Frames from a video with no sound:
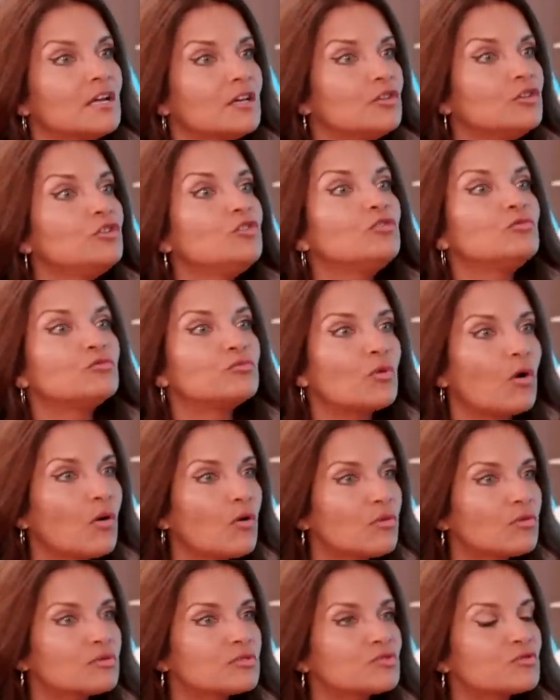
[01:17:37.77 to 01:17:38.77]
new
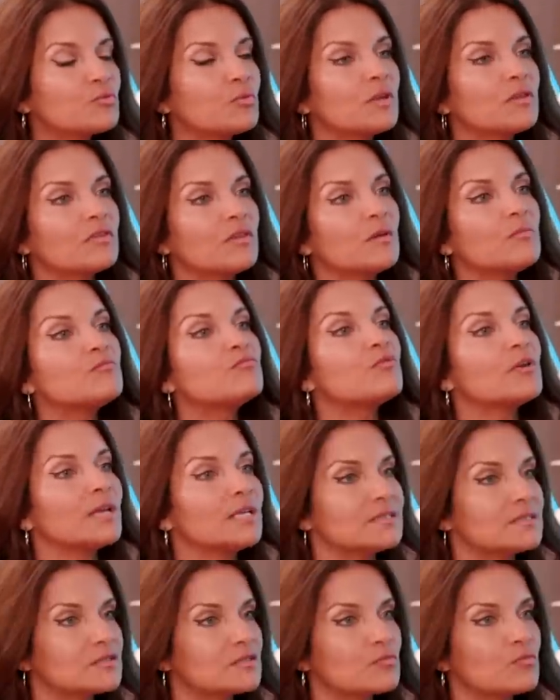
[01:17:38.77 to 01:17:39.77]
roles with
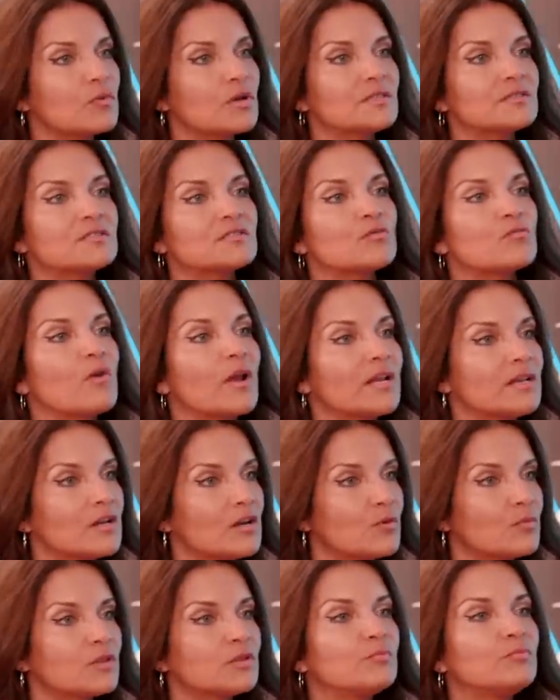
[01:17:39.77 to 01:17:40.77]
embrace, with
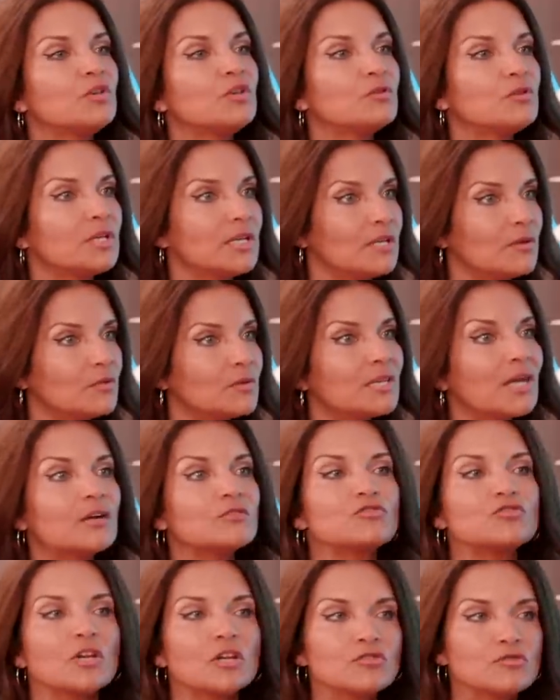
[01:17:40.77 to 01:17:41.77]
surrender, with beauty,
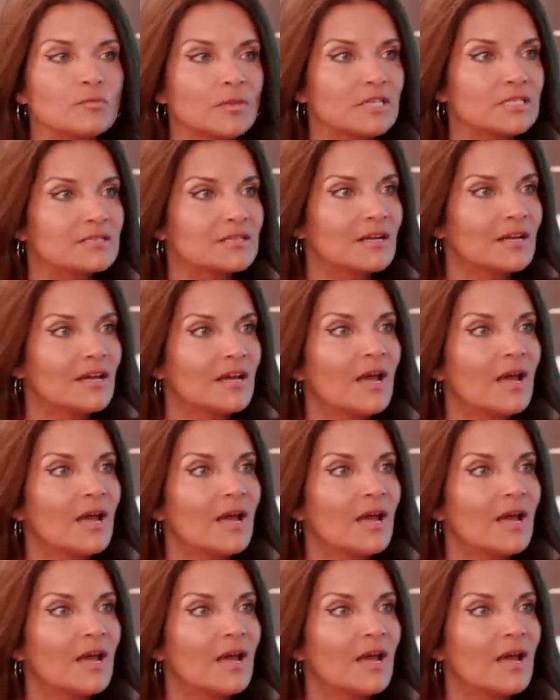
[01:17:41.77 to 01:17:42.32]
without judgment?